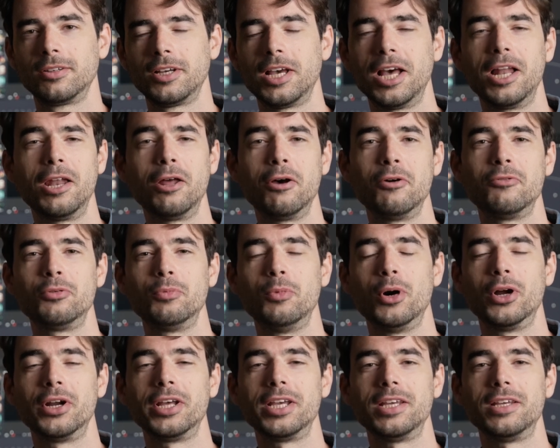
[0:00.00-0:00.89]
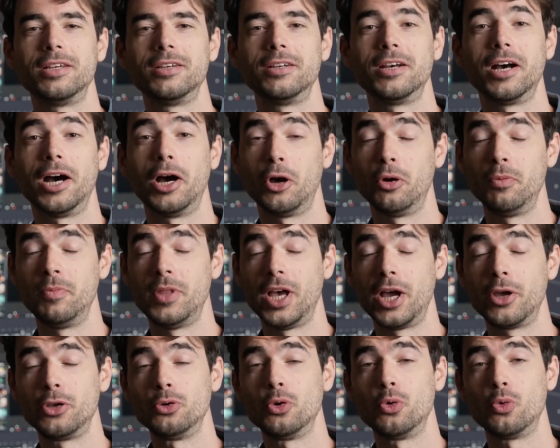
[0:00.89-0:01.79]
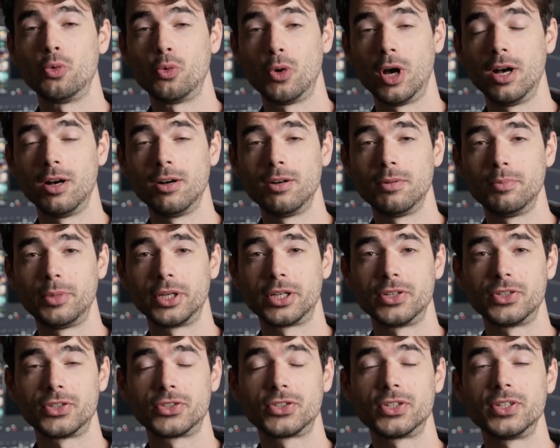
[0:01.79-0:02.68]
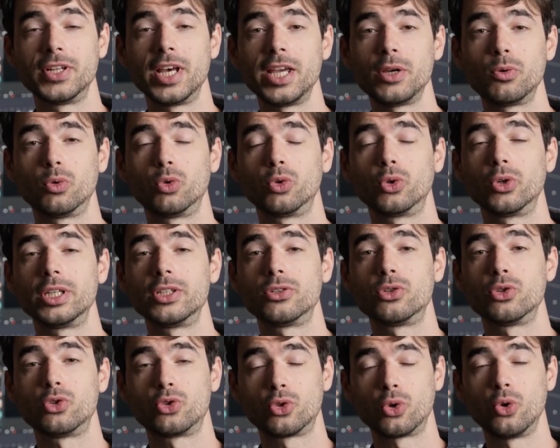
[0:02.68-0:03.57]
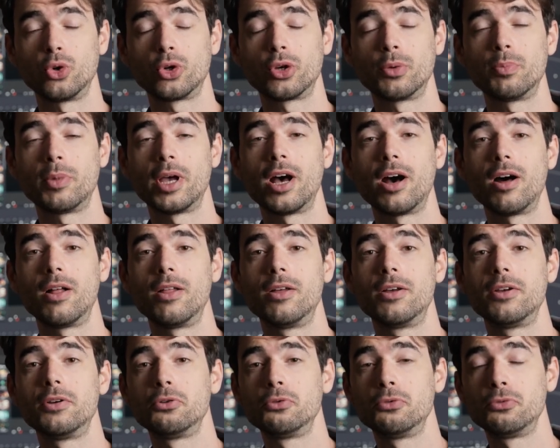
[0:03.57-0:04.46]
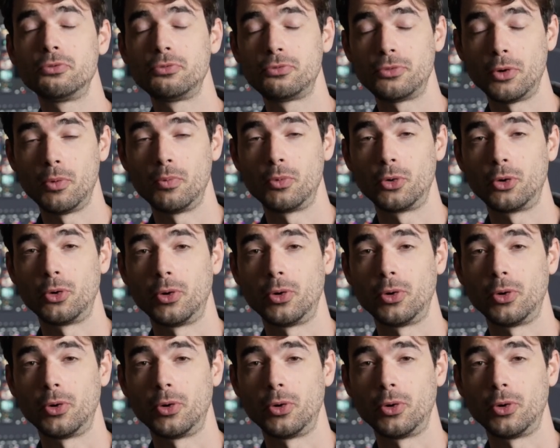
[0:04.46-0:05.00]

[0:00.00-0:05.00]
Hello everybody, I hope that you're well because today we're going to talk about film